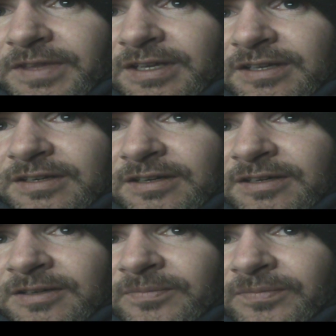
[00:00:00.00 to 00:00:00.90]
and
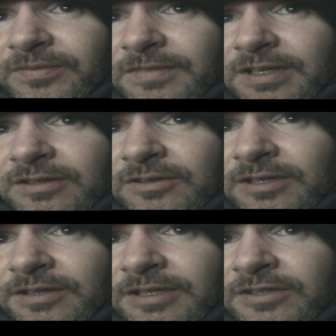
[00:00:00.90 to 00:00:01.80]
I don't know,
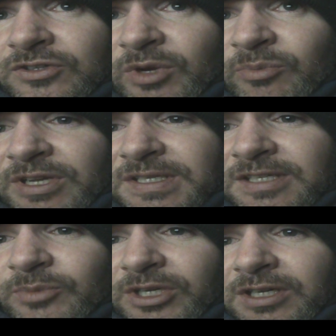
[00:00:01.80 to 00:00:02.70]
I like do my best to
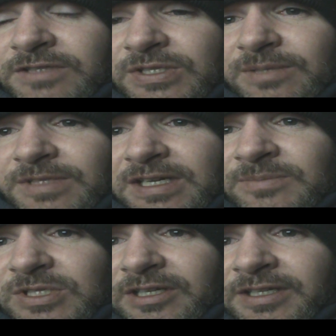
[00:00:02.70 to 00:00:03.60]
keep it covered.
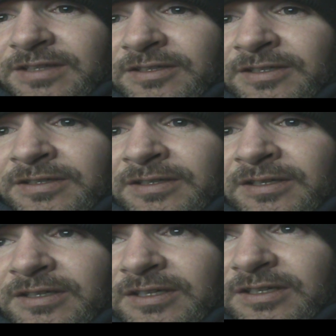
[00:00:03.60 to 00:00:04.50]
Sometimes like the
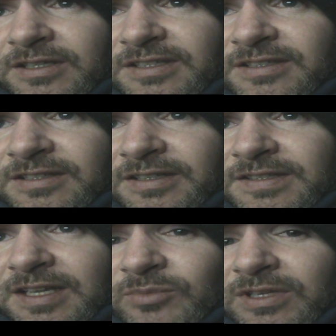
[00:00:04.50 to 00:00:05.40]
duct
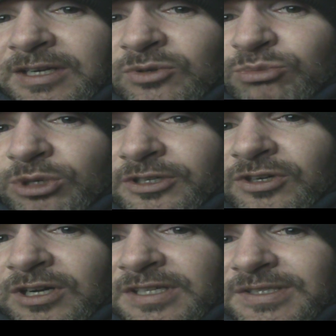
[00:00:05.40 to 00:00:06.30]
tape that I will put
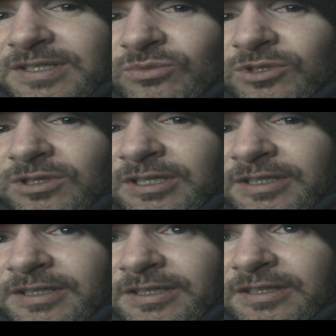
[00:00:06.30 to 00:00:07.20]
across it will
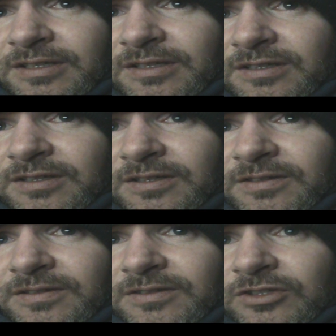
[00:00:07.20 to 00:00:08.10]
like
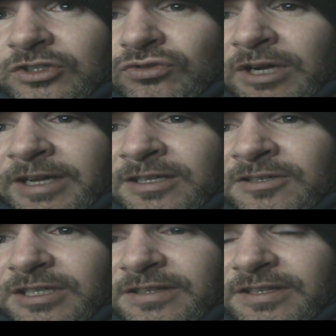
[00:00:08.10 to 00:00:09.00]
dry
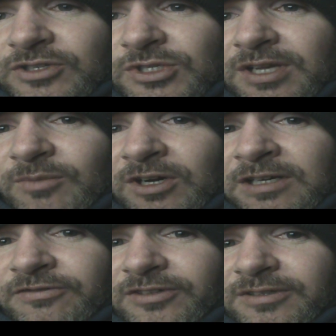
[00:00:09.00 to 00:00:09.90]
out and then just come
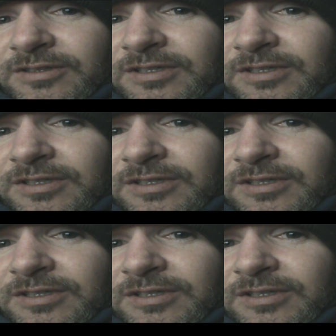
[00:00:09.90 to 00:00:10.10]
off,